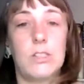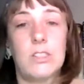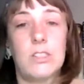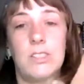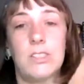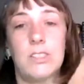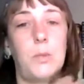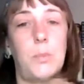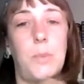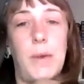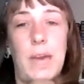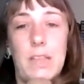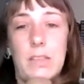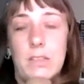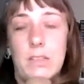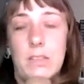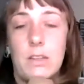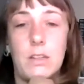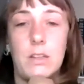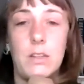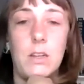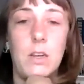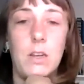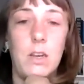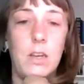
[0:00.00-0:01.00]
It just depends
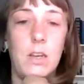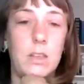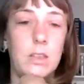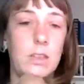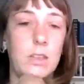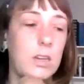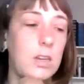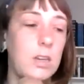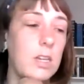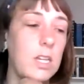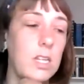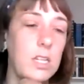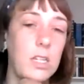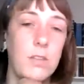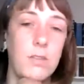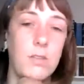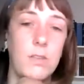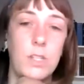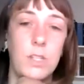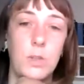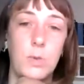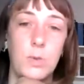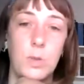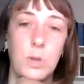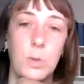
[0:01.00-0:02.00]
on the
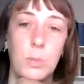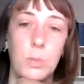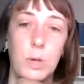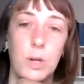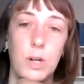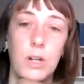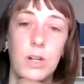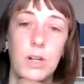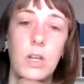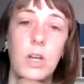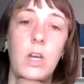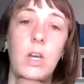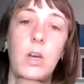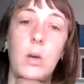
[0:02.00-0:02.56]
individual bird,